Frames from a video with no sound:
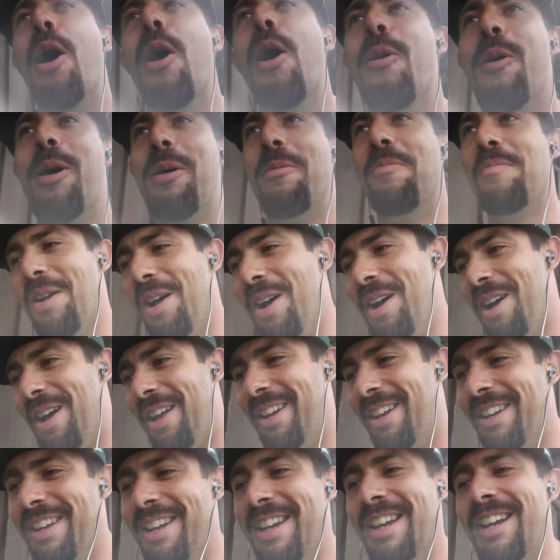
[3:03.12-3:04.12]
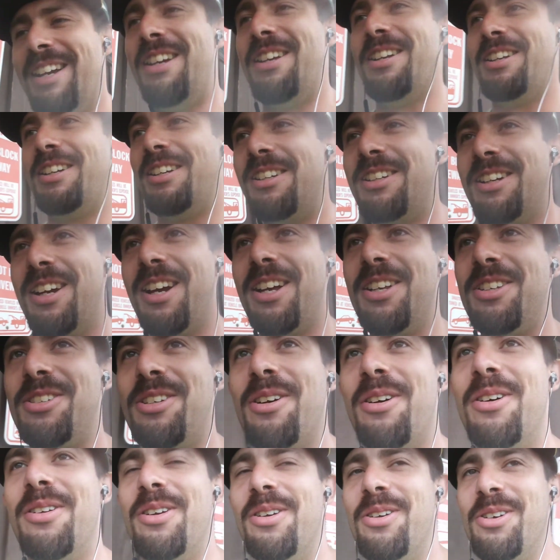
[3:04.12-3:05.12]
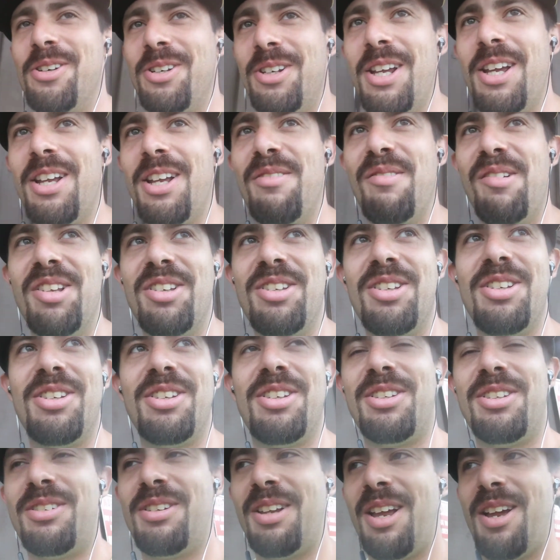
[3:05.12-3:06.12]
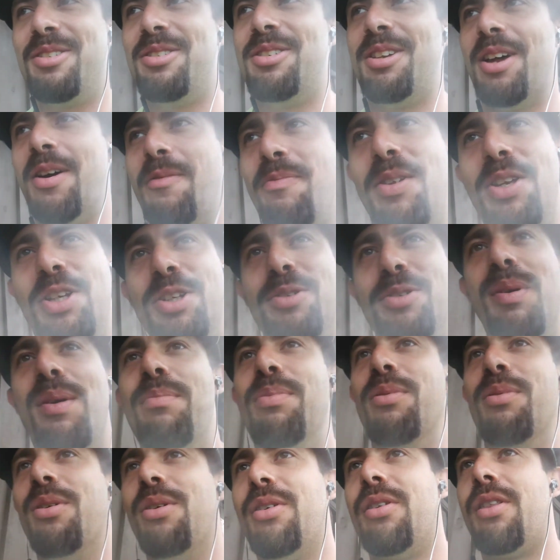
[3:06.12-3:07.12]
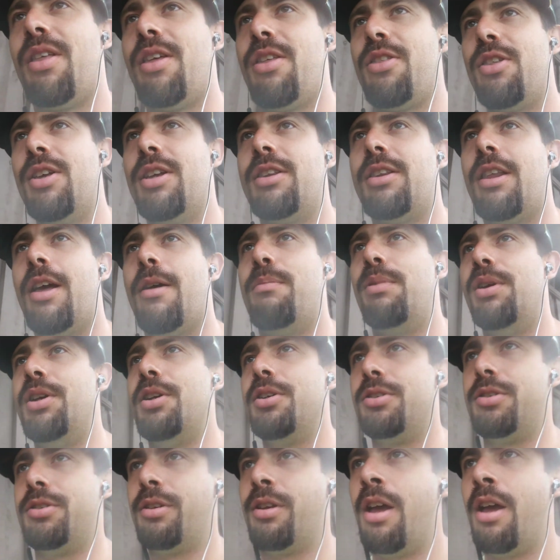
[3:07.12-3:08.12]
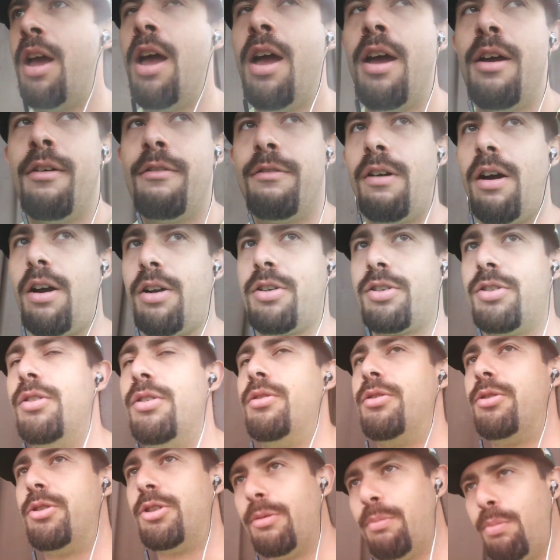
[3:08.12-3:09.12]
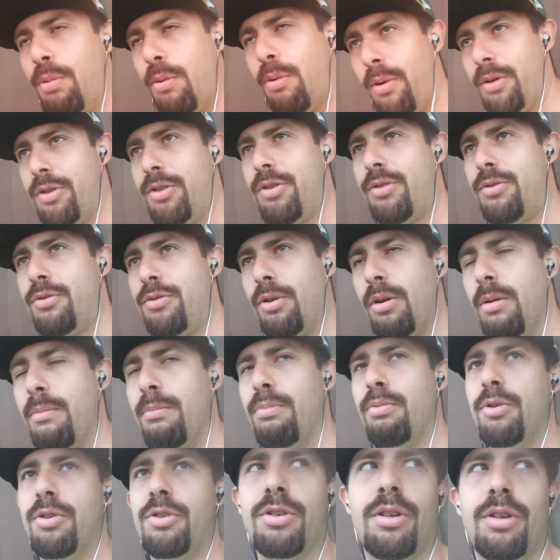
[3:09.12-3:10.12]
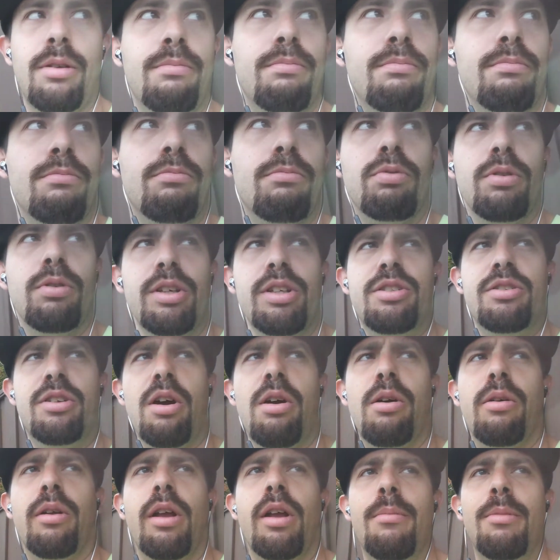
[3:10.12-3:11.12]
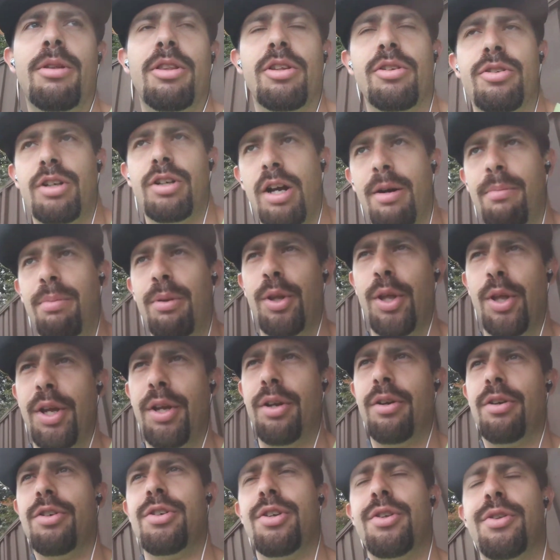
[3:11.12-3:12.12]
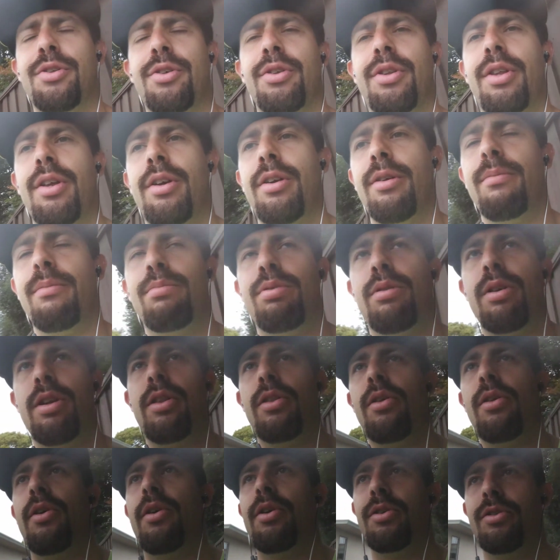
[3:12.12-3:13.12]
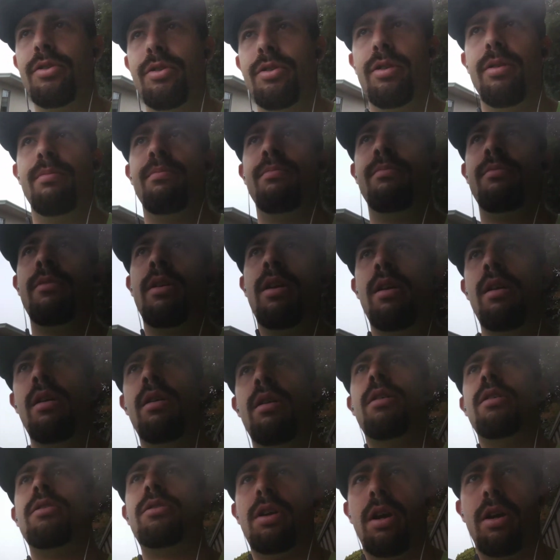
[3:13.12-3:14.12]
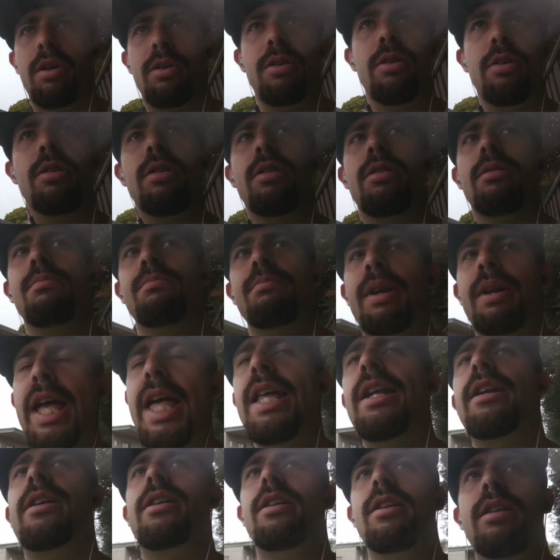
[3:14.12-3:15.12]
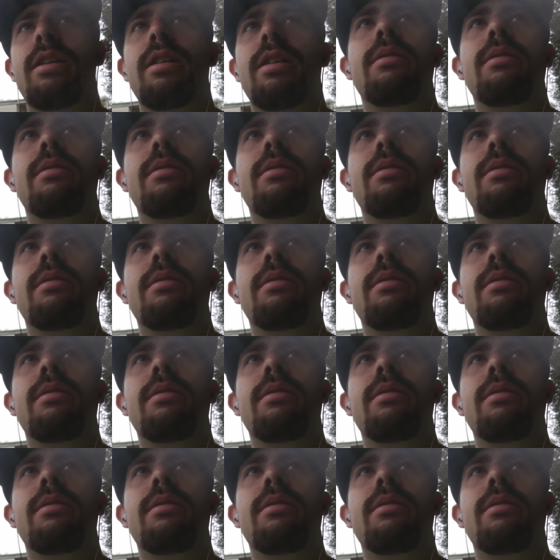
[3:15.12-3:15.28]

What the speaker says: I'm not. You guys don't understand. I mean, this is how dumb these people are. They think that because Fox News supports Trump, which they really don't. I mean, there's a couple of anchors on there that are pretty loyal to him. Tucker, Hannity,